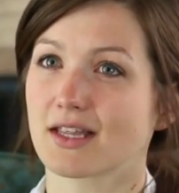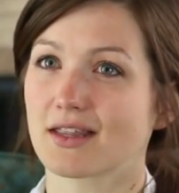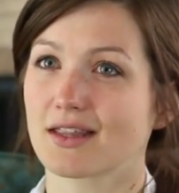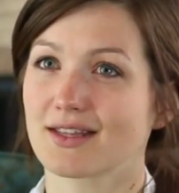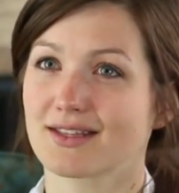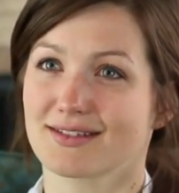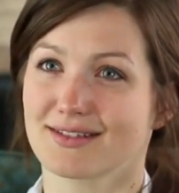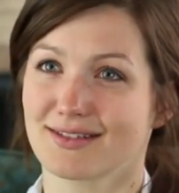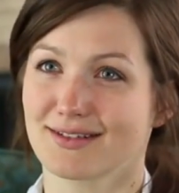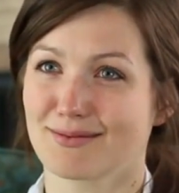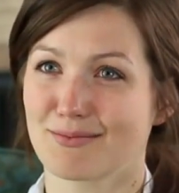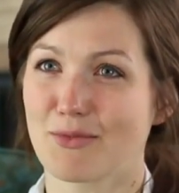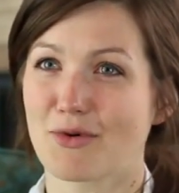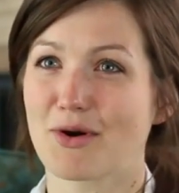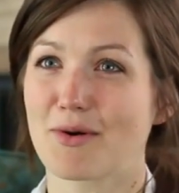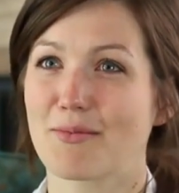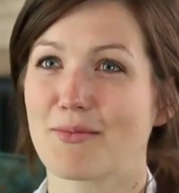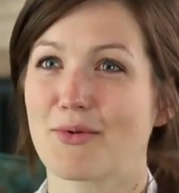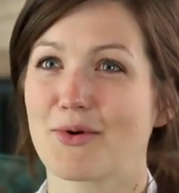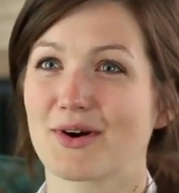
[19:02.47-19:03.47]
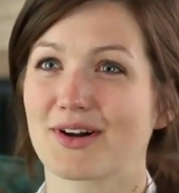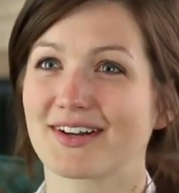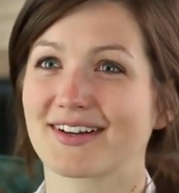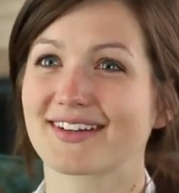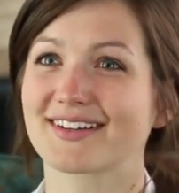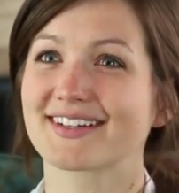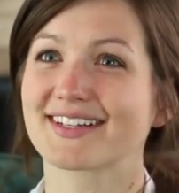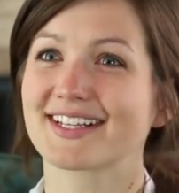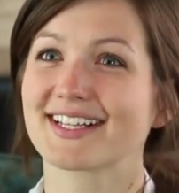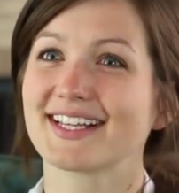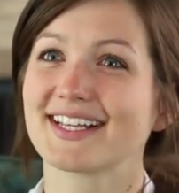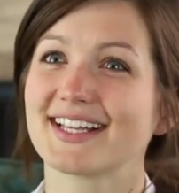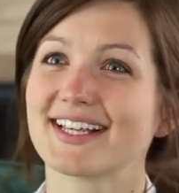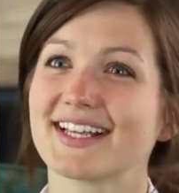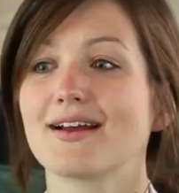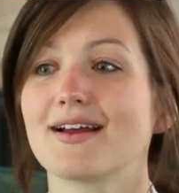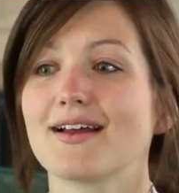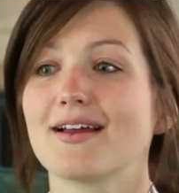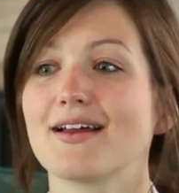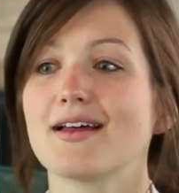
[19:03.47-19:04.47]
this is more important.
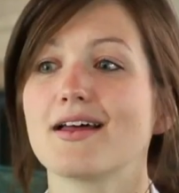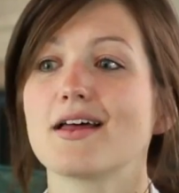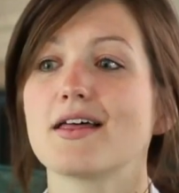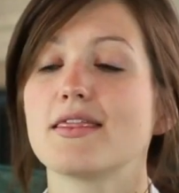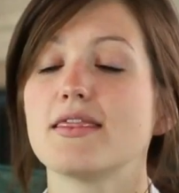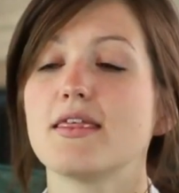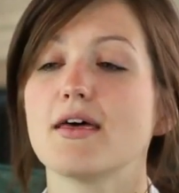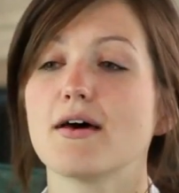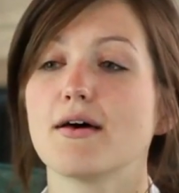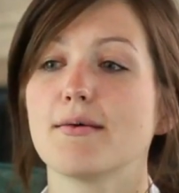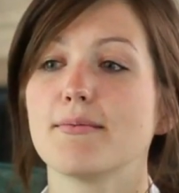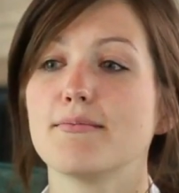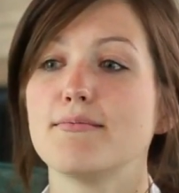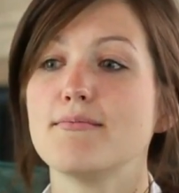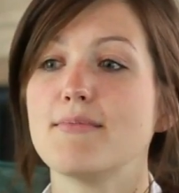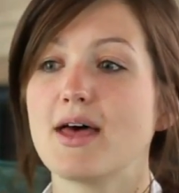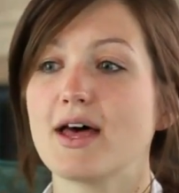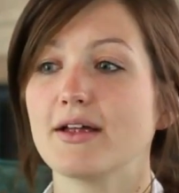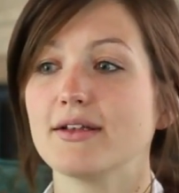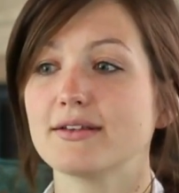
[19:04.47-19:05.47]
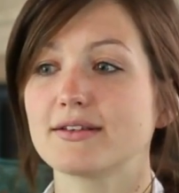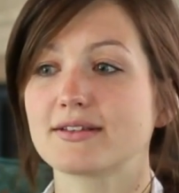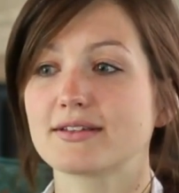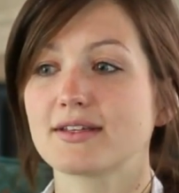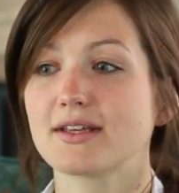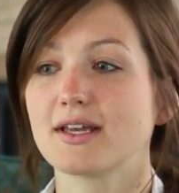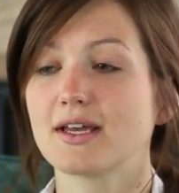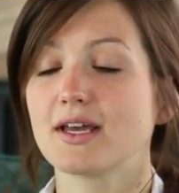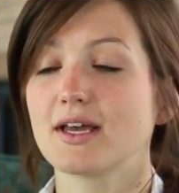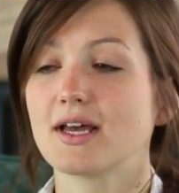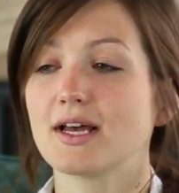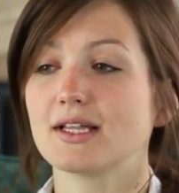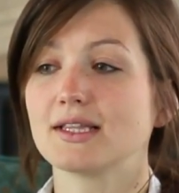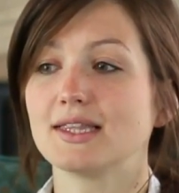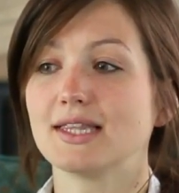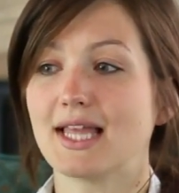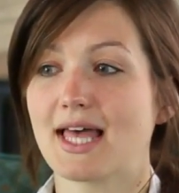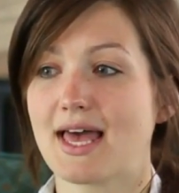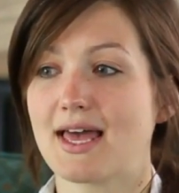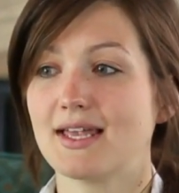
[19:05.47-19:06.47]
They'll melt
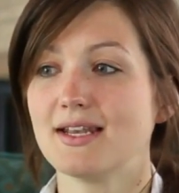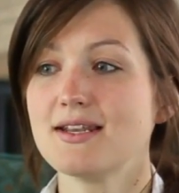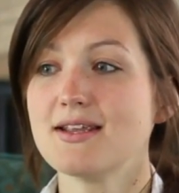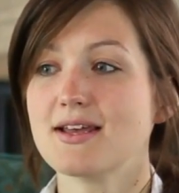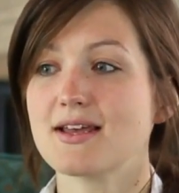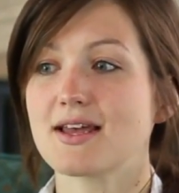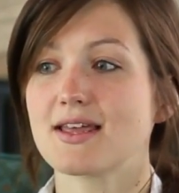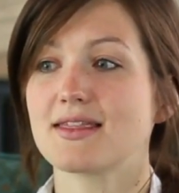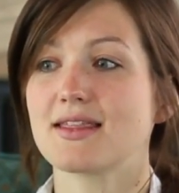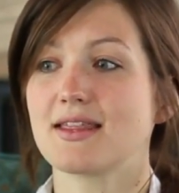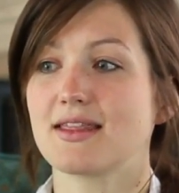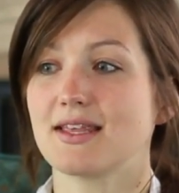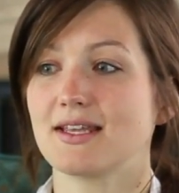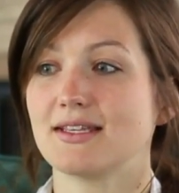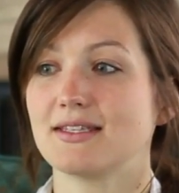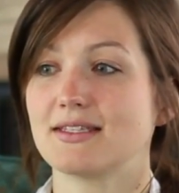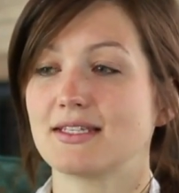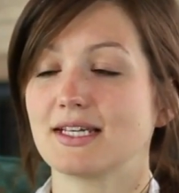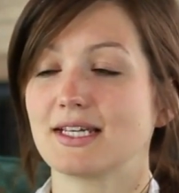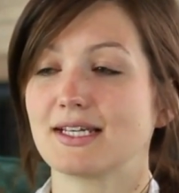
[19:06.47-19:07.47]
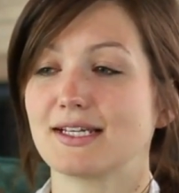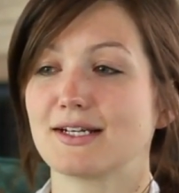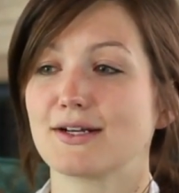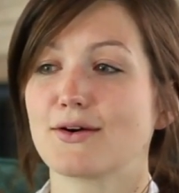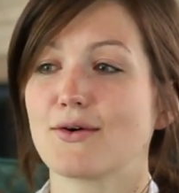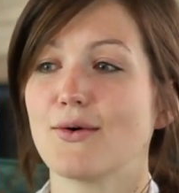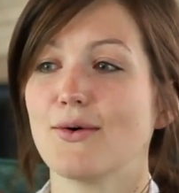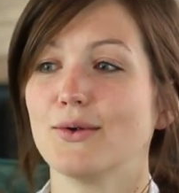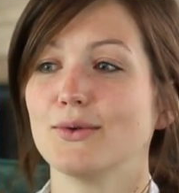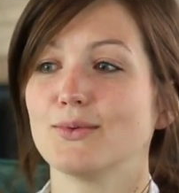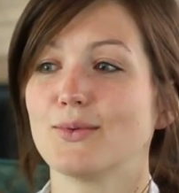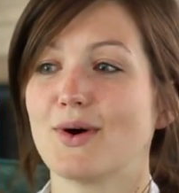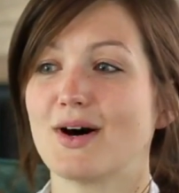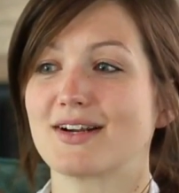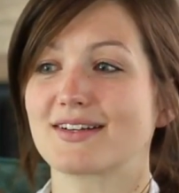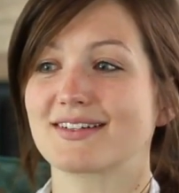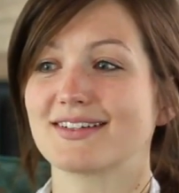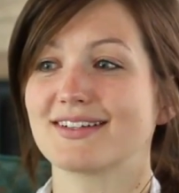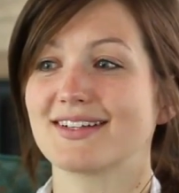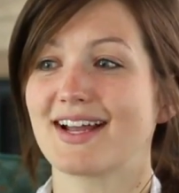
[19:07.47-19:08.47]
lead, and then they stick it in cold
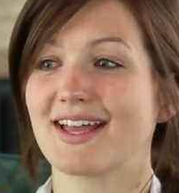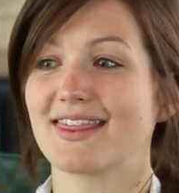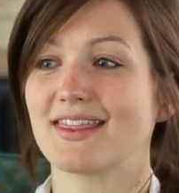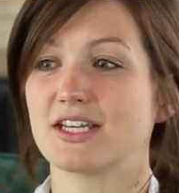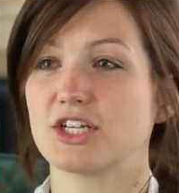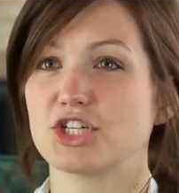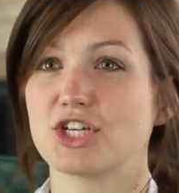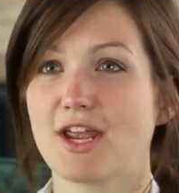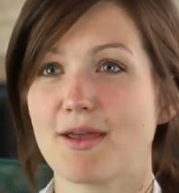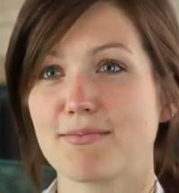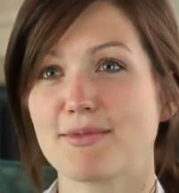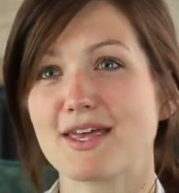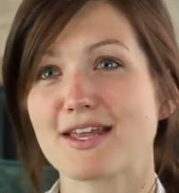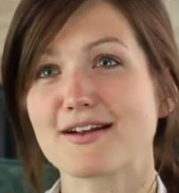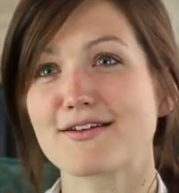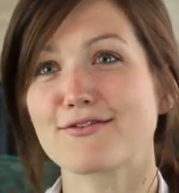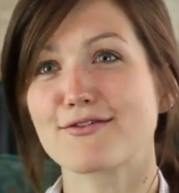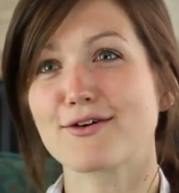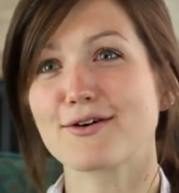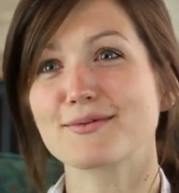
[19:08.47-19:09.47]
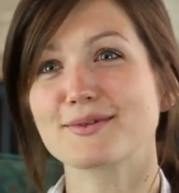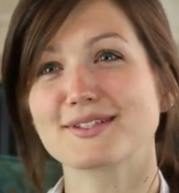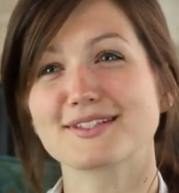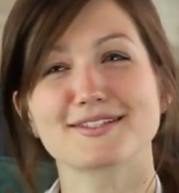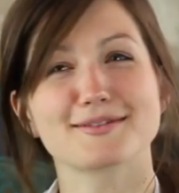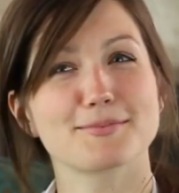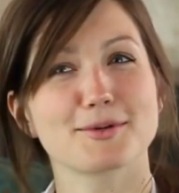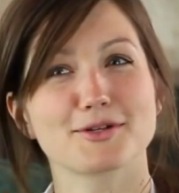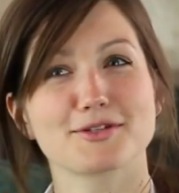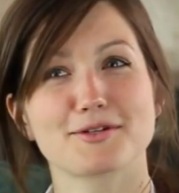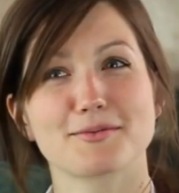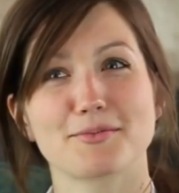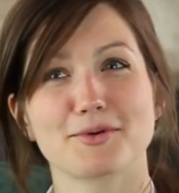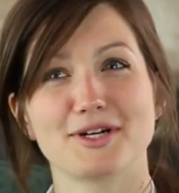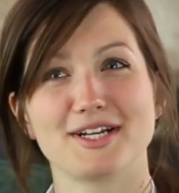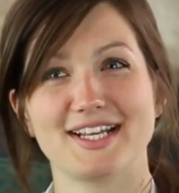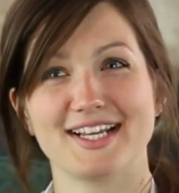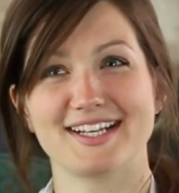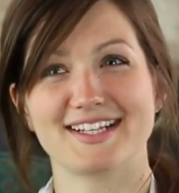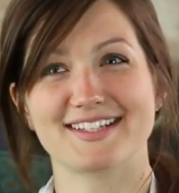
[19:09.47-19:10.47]
water, and the shape that it forms is supposed to
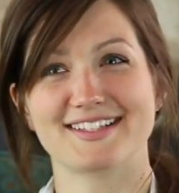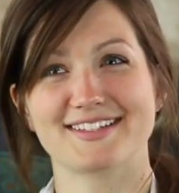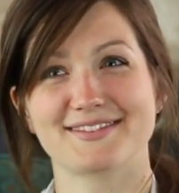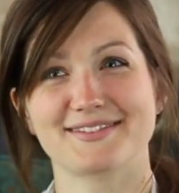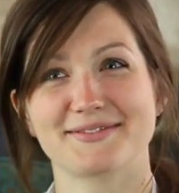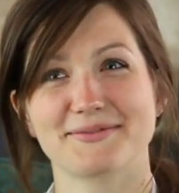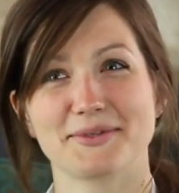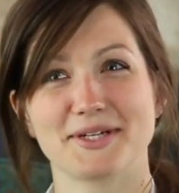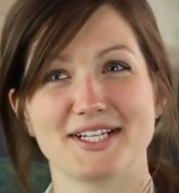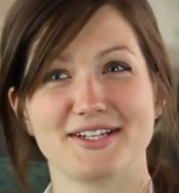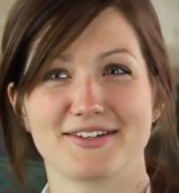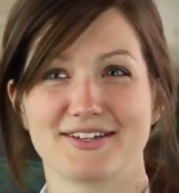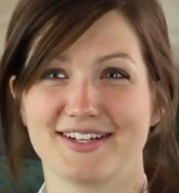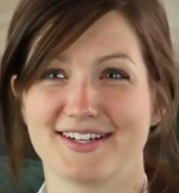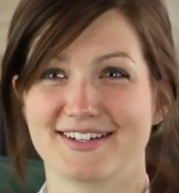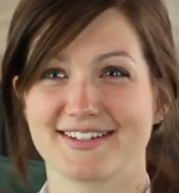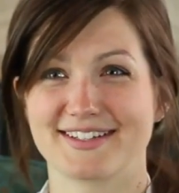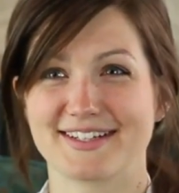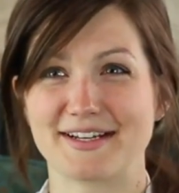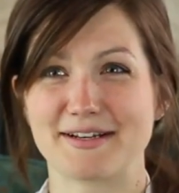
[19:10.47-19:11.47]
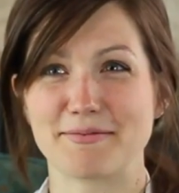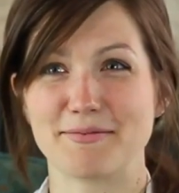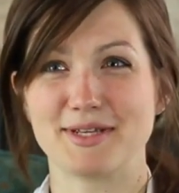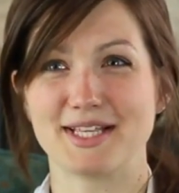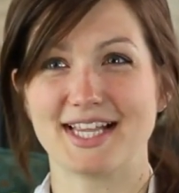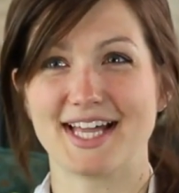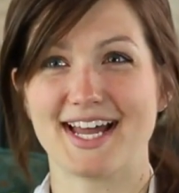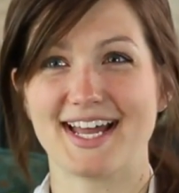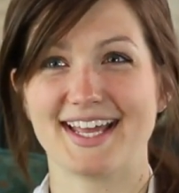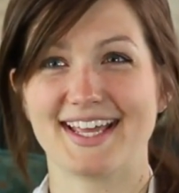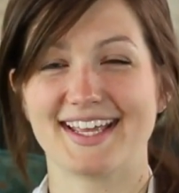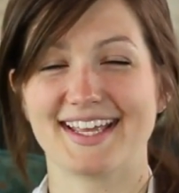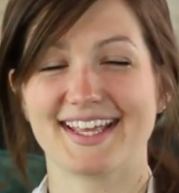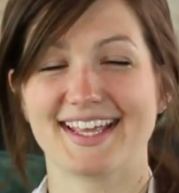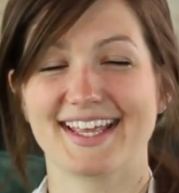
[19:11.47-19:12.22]
predict what your year is going to be like.